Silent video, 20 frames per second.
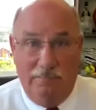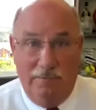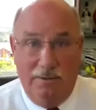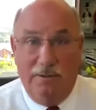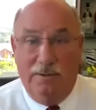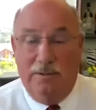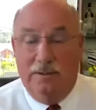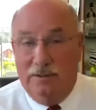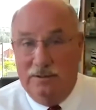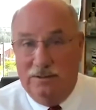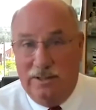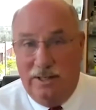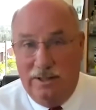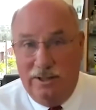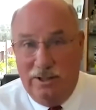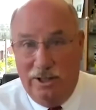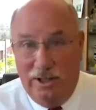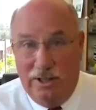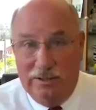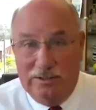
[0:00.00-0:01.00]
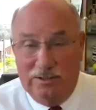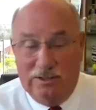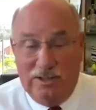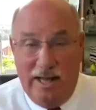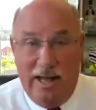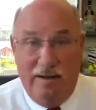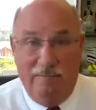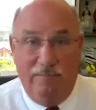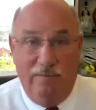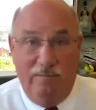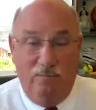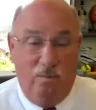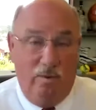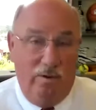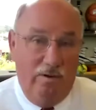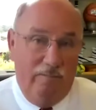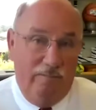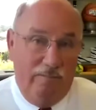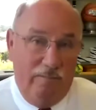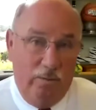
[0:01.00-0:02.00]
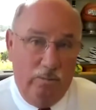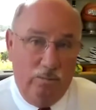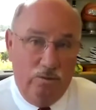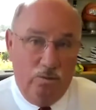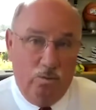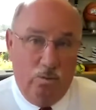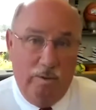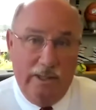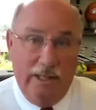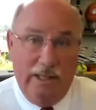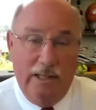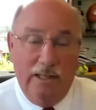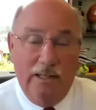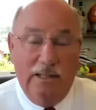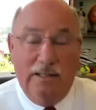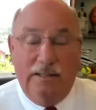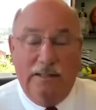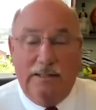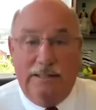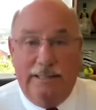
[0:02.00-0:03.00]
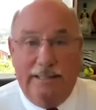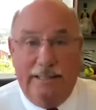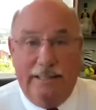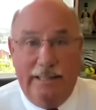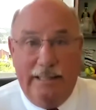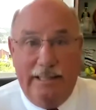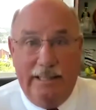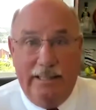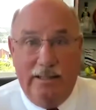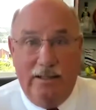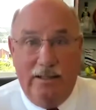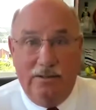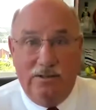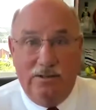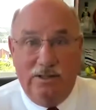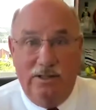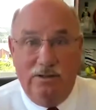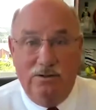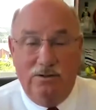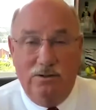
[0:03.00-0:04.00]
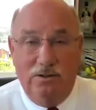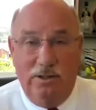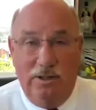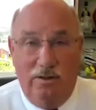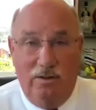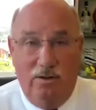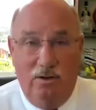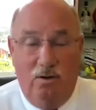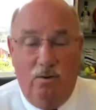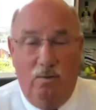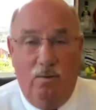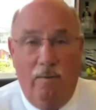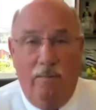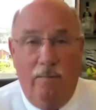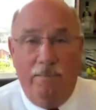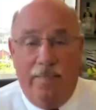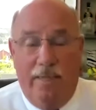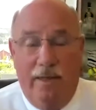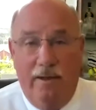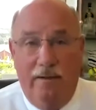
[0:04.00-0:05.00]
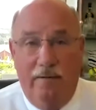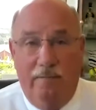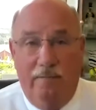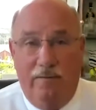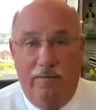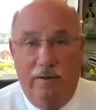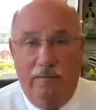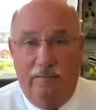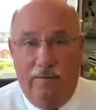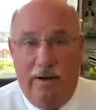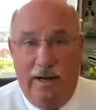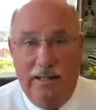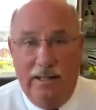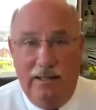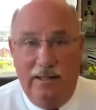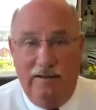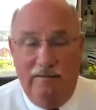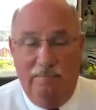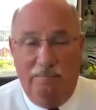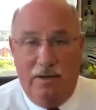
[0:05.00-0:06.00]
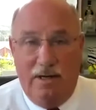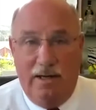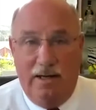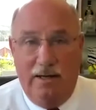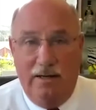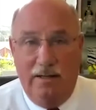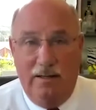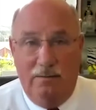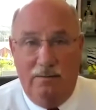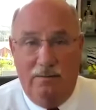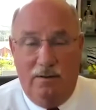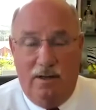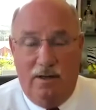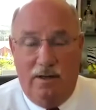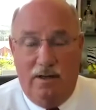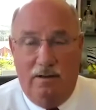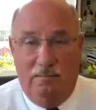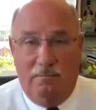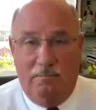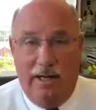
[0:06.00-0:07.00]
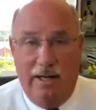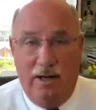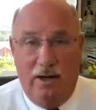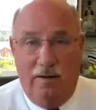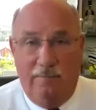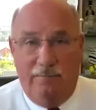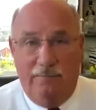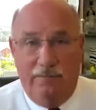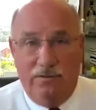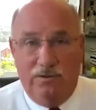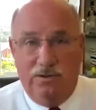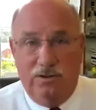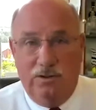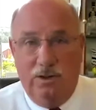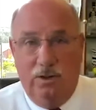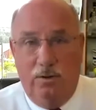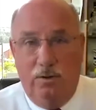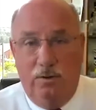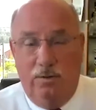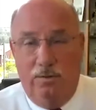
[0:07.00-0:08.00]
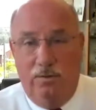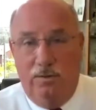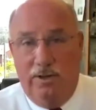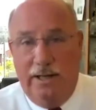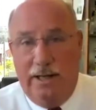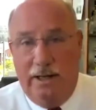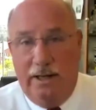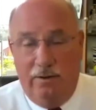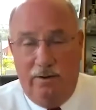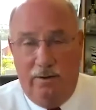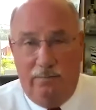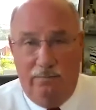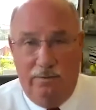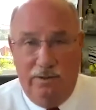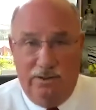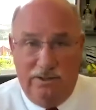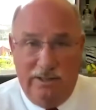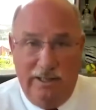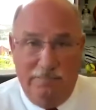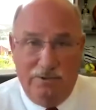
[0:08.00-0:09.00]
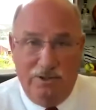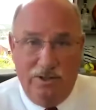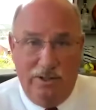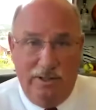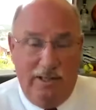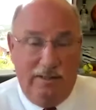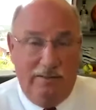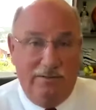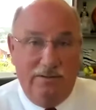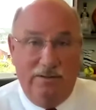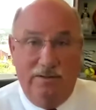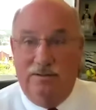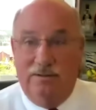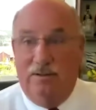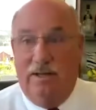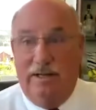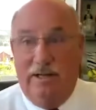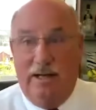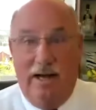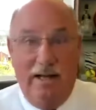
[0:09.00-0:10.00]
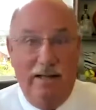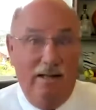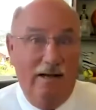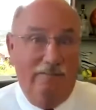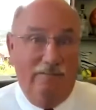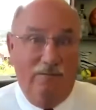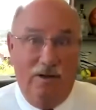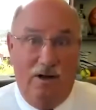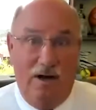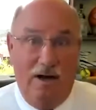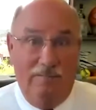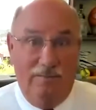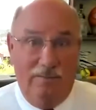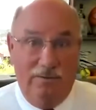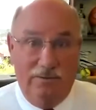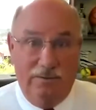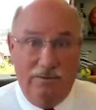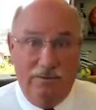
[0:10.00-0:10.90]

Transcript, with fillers: Is how you're going to staff it when the phone's ringing. And essentially, though, if I leave my my office to go down to the reception desk, it's like I left the office.